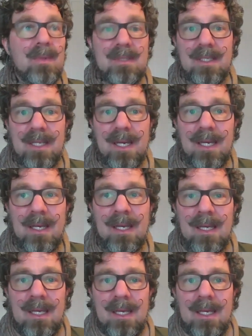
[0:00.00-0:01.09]
today
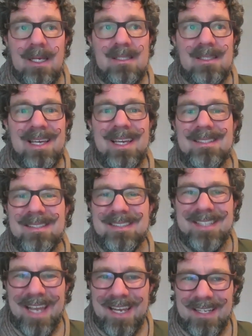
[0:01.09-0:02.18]
is the
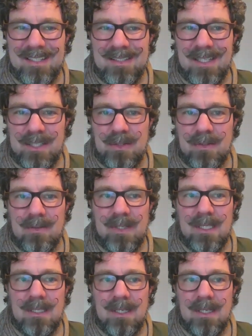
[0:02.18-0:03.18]
instantaneous nature of it.